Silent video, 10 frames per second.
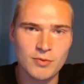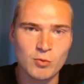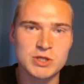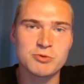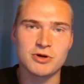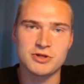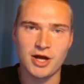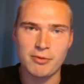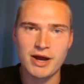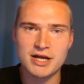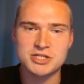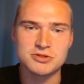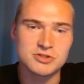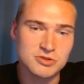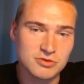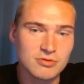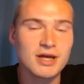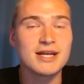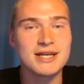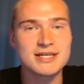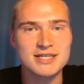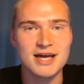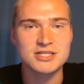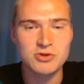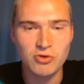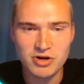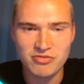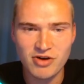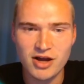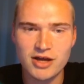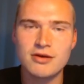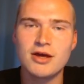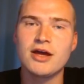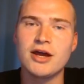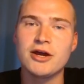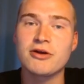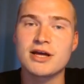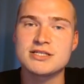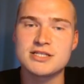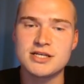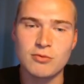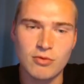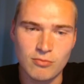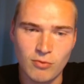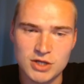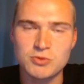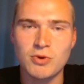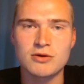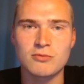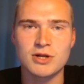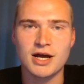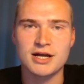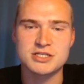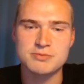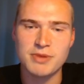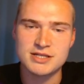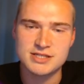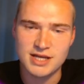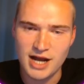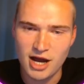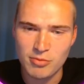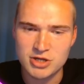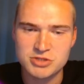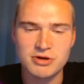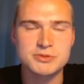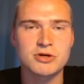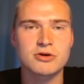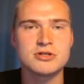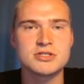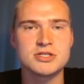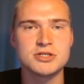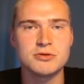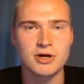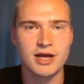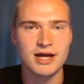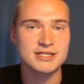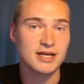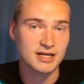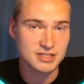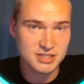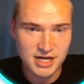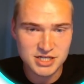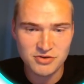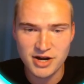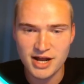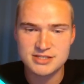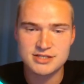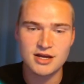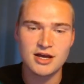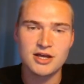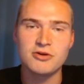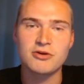which will direct you to, in this case, Coinify. Here you can see what you would like to spend and how much cryptocurrencies you will get in exchange for that. You